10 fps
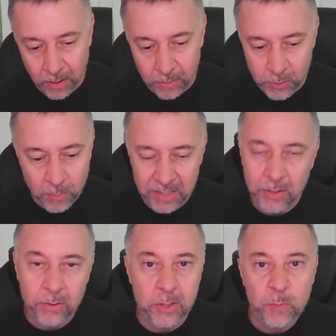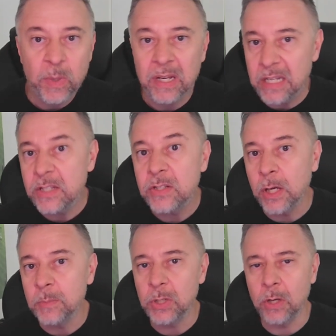also meant I couldn't spend any
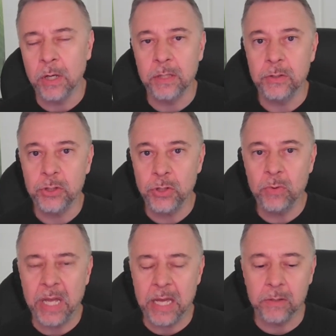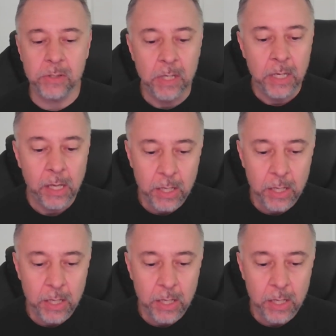stubs on showdowns.